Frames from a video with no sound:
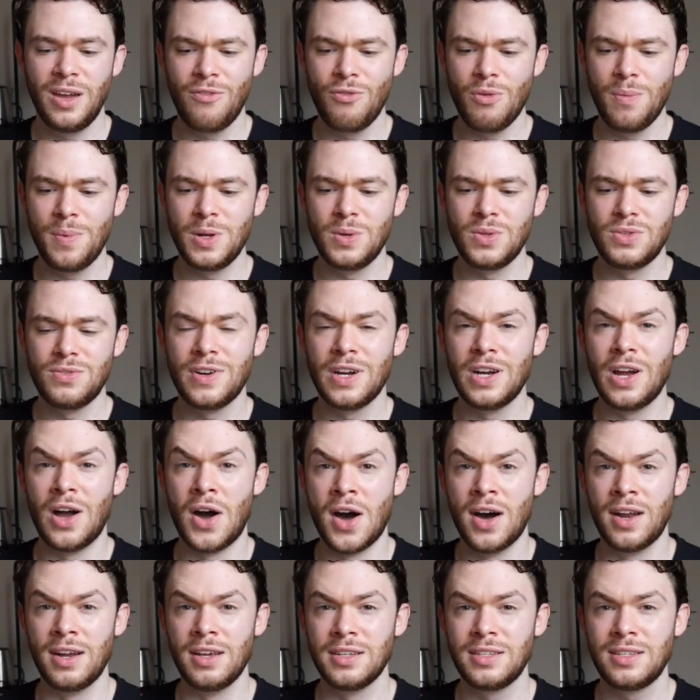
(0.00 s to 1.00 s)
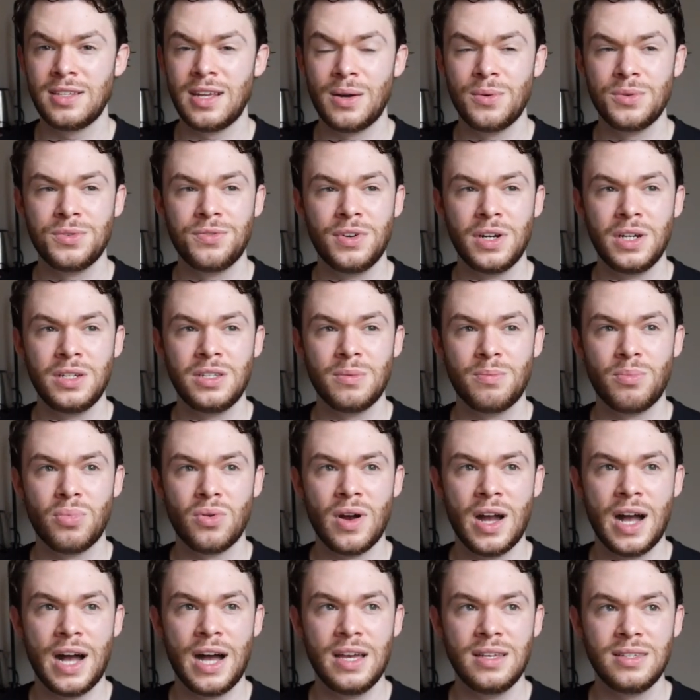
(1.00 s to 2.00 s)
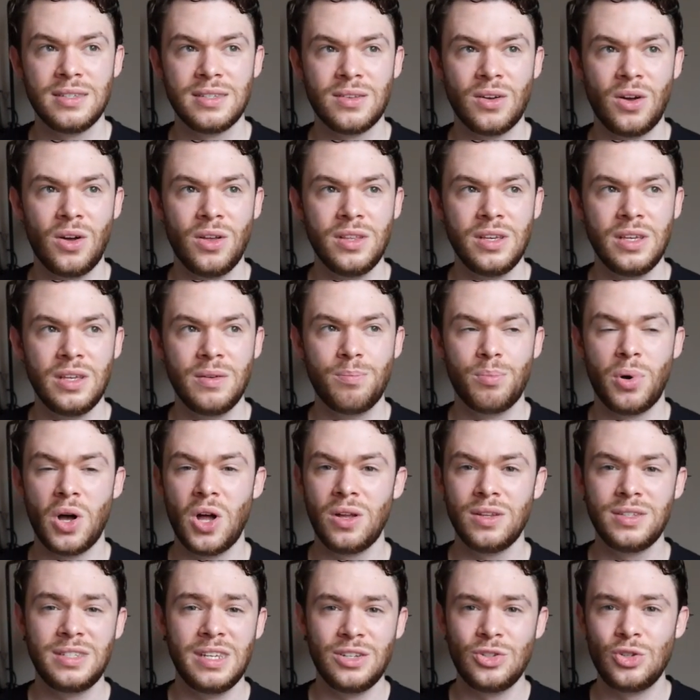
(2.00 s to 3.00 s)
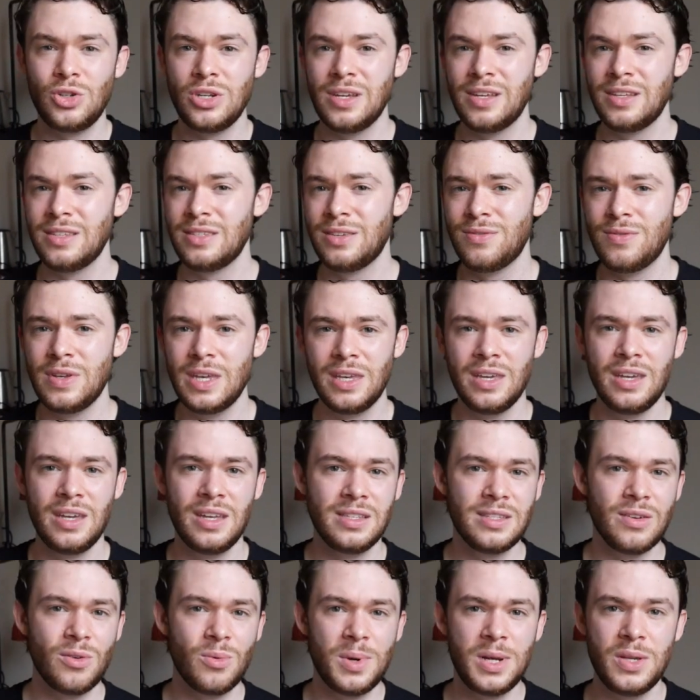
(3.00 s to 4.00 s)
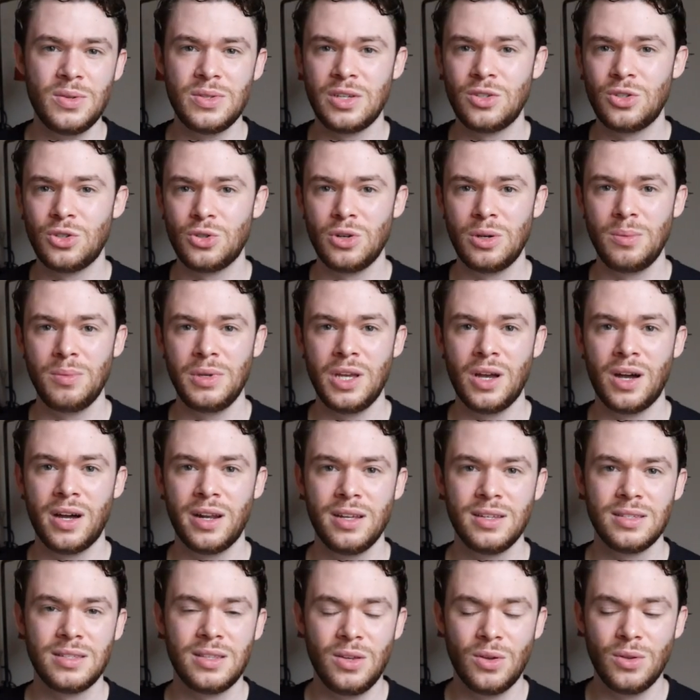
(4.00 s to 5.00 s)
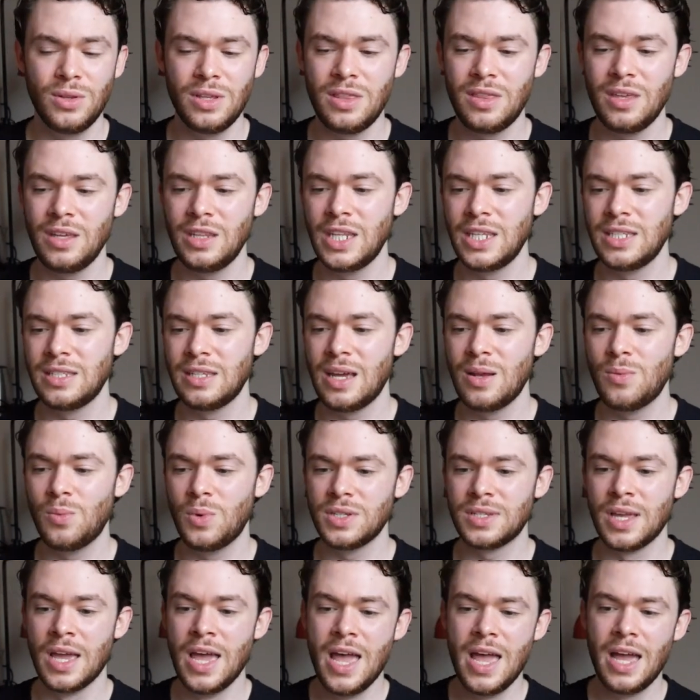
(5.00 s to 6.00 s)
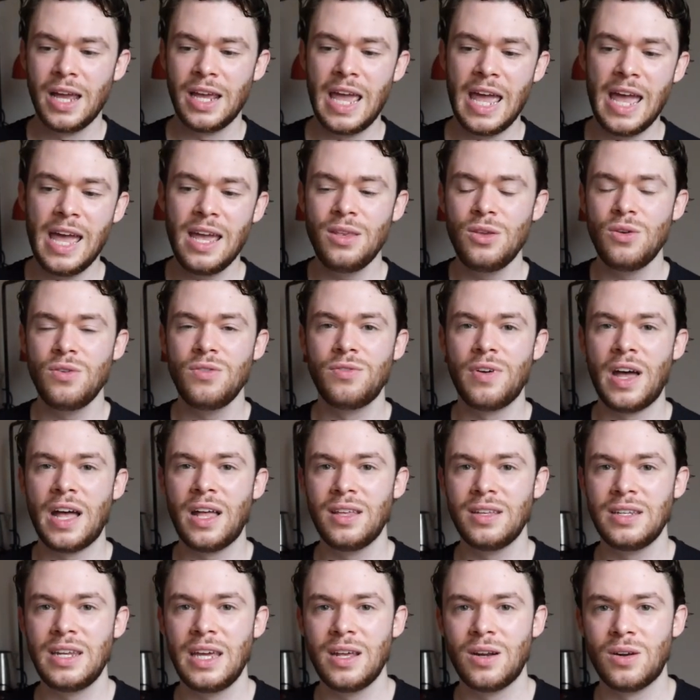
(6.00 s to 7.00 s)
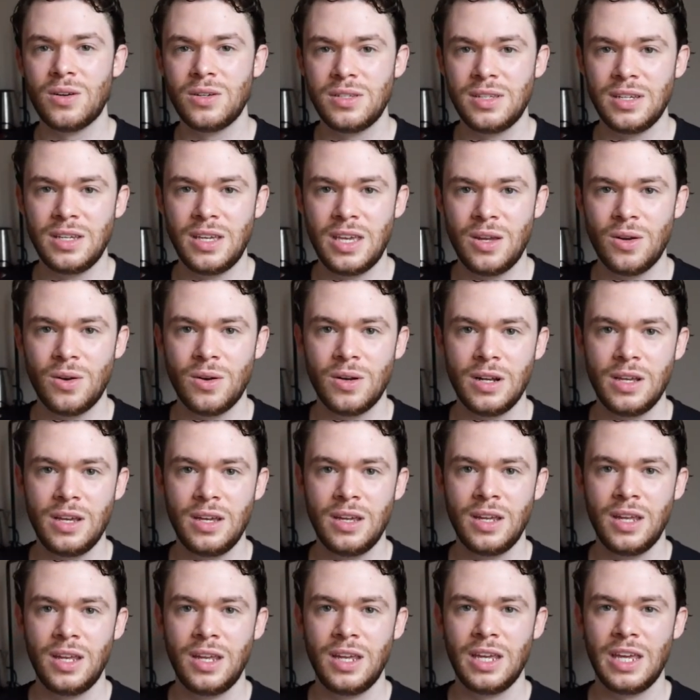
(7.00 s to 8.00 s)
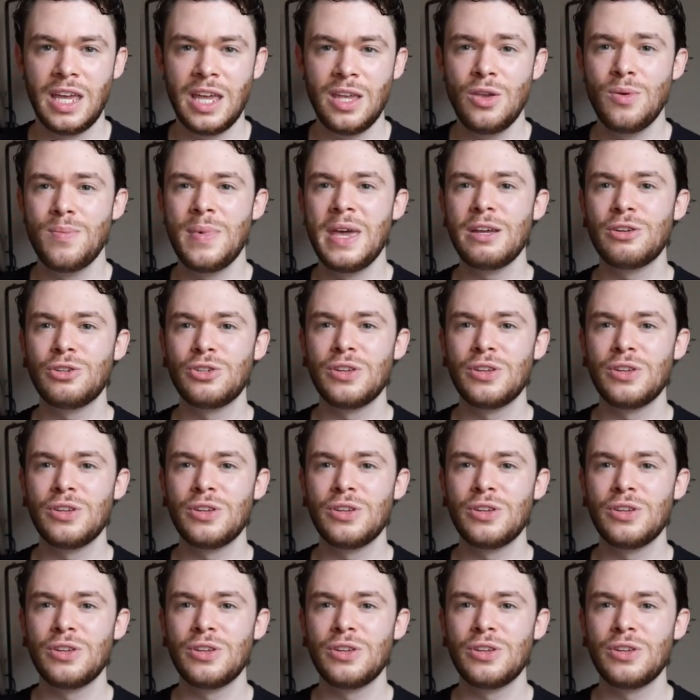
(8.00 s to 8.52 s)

everybody was very honest. I was very surprised. All the politicians, civilians, everybody was extremely honest. The only thing they said was, can you validate our security? Can you make